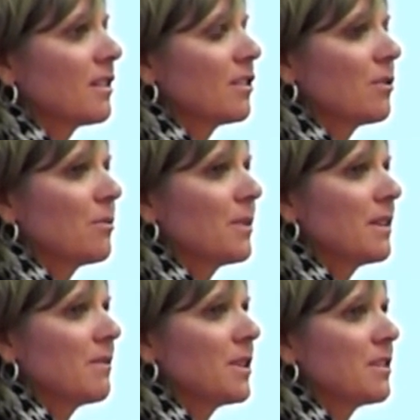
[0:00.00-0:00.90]
you know,
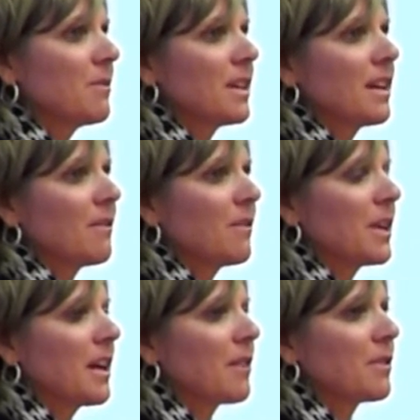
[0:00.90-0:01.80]
we
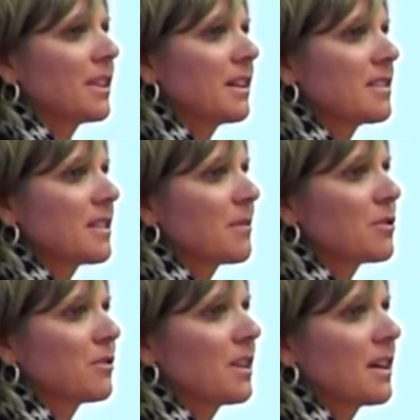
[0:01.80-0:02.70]
can't really
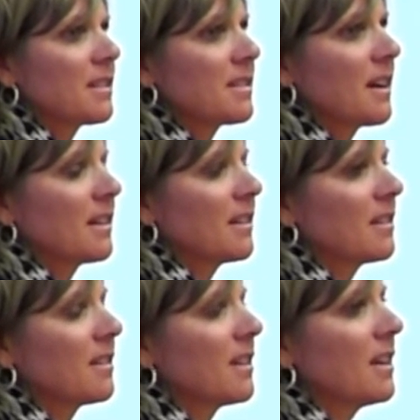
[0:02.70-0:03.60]
conceptualize that.
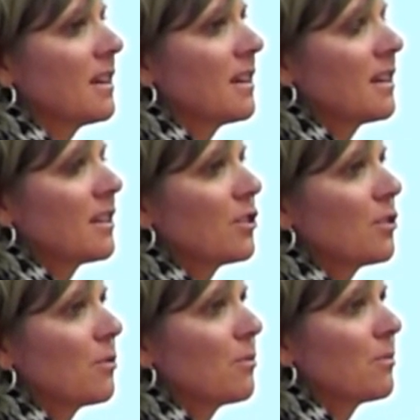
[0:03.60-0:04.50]
And, you
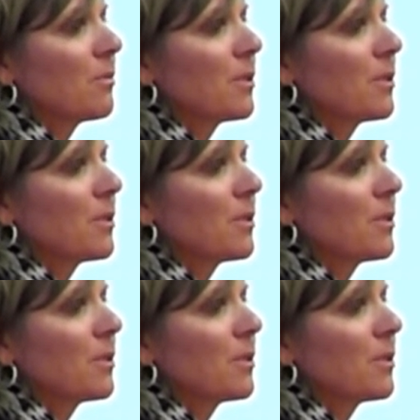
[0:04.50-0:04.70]
know,